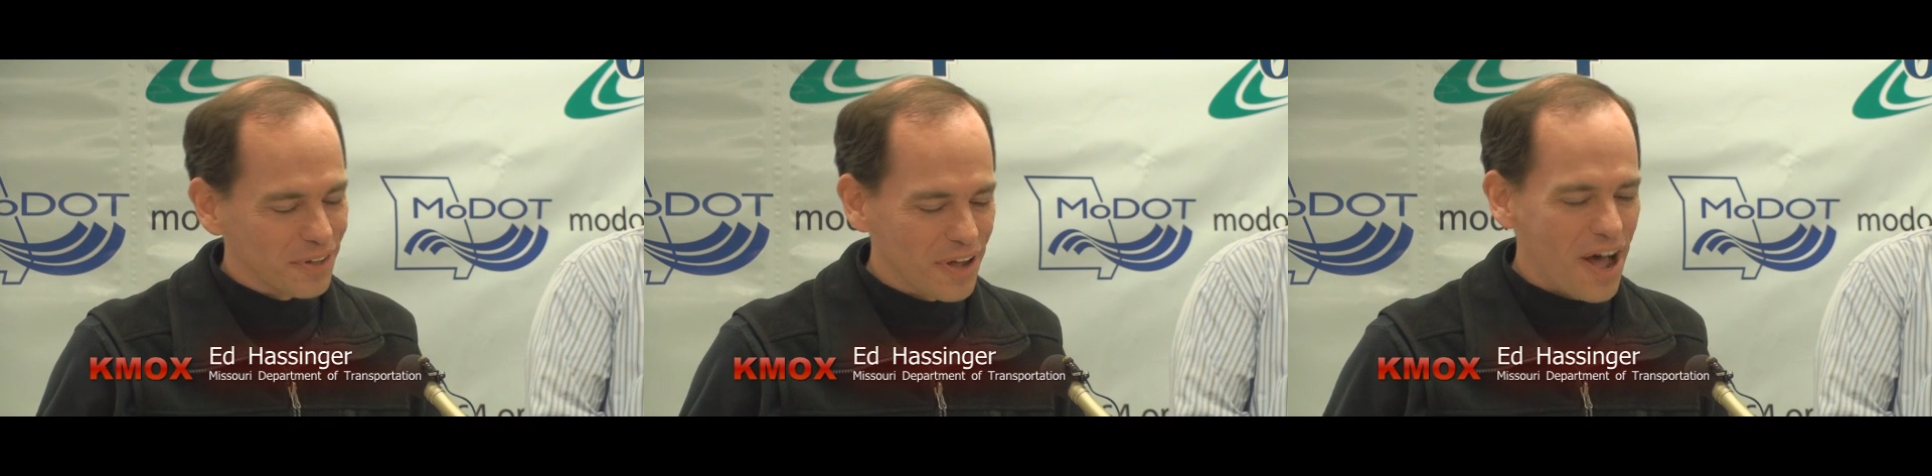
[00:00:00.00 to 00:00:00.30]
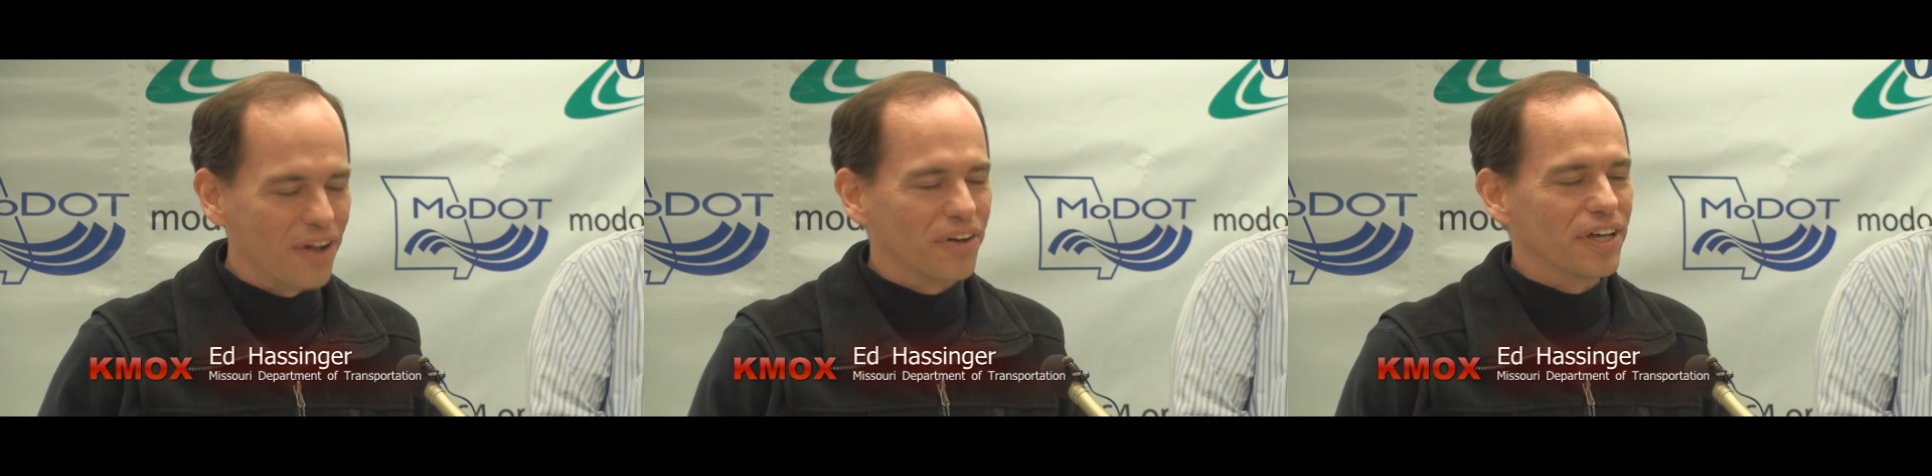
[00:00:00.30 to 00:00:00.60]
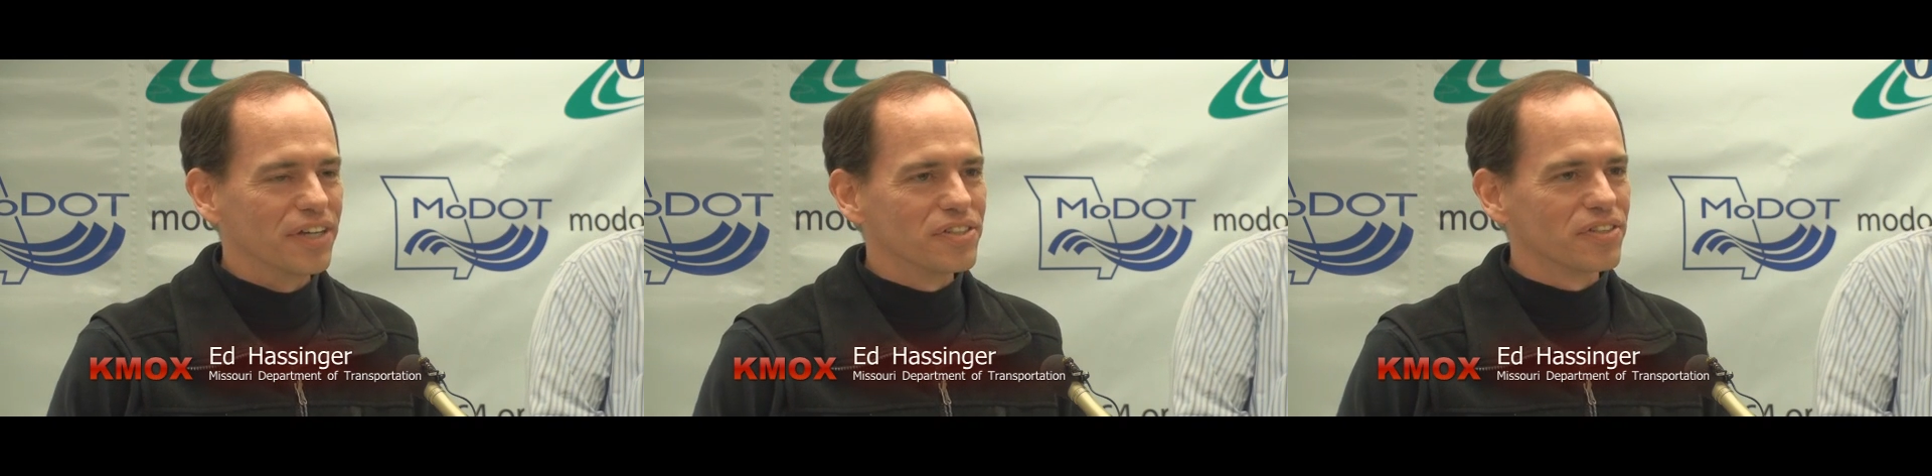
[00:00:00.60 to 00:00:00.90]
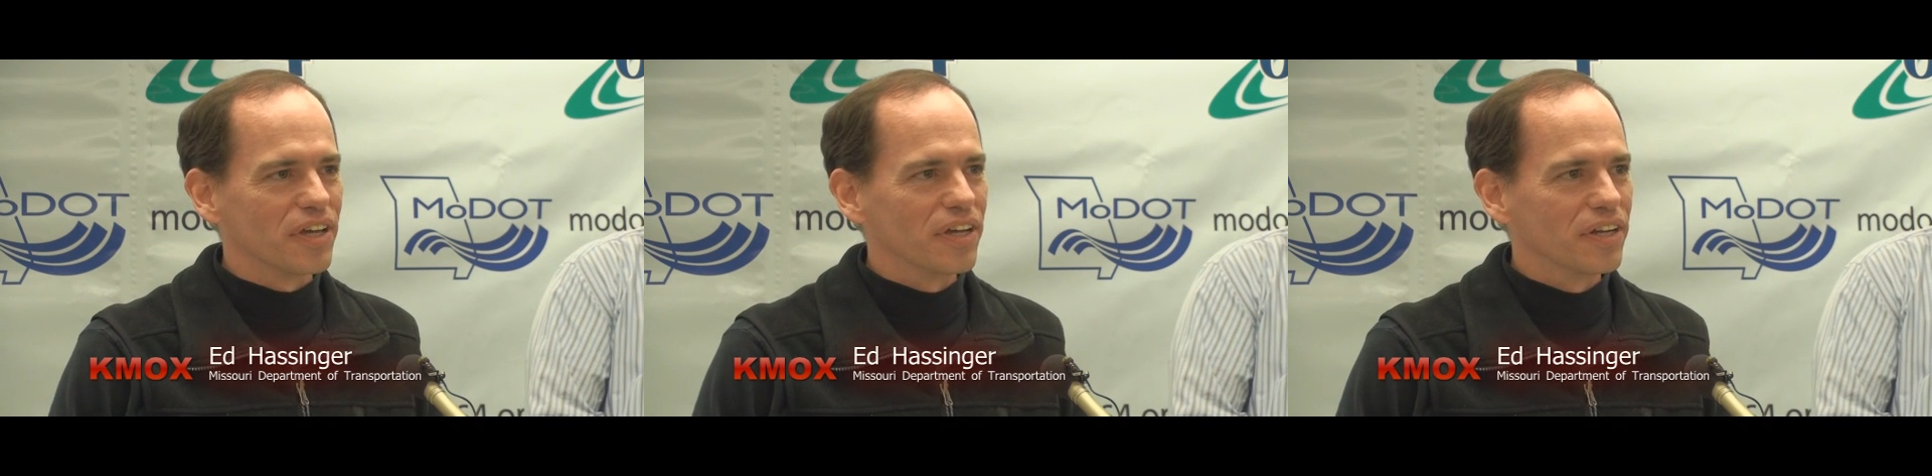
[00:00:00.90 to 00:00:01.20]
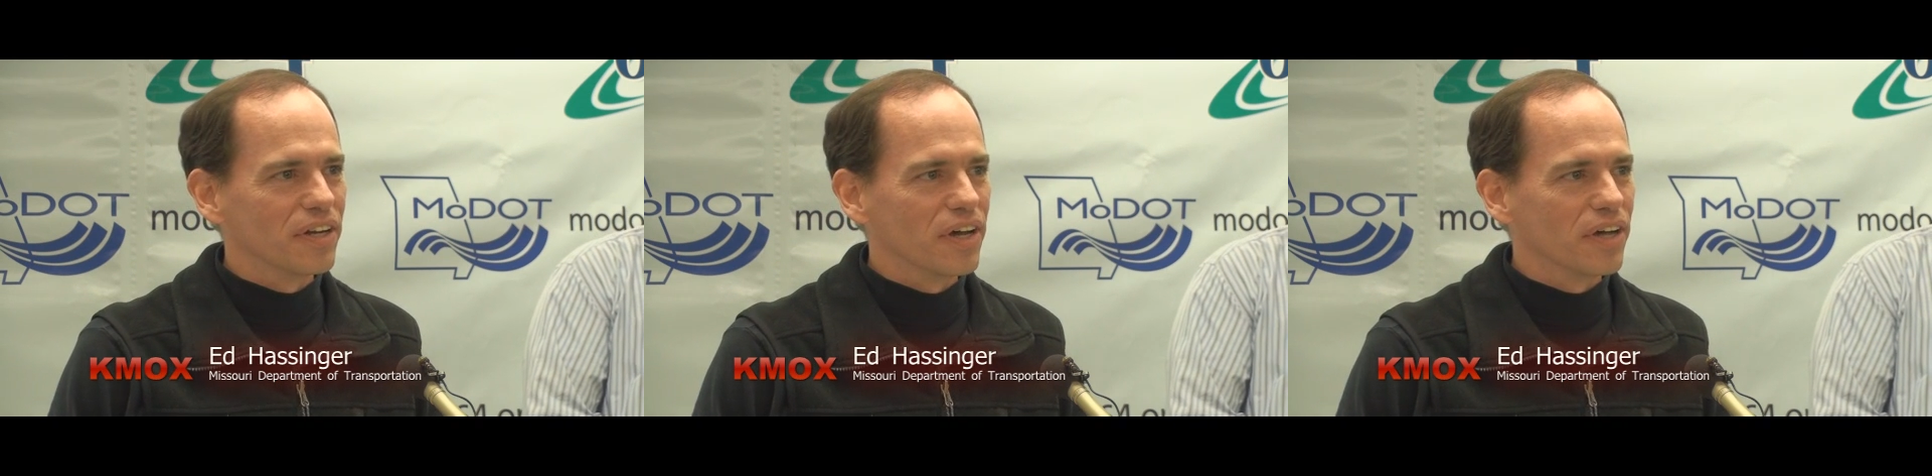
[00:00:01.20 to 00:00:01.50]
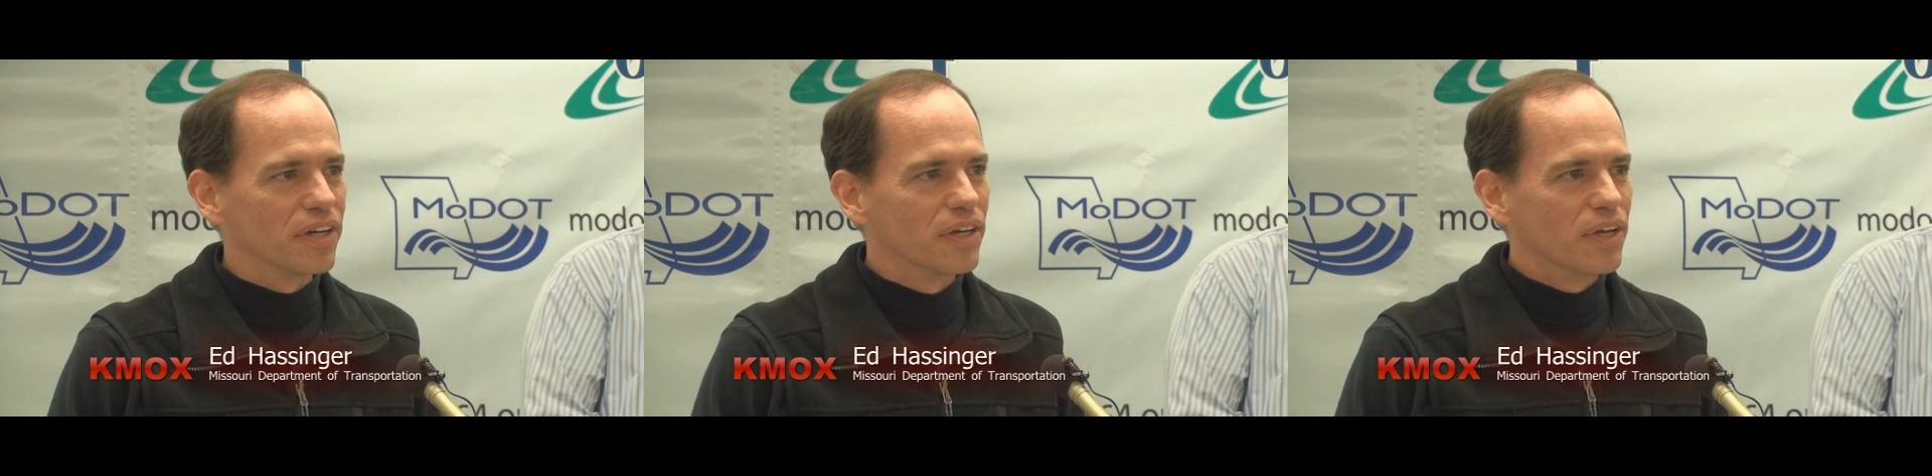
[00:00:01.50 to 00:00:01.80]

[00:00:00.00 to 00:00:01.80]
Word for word: the holidays. And uh,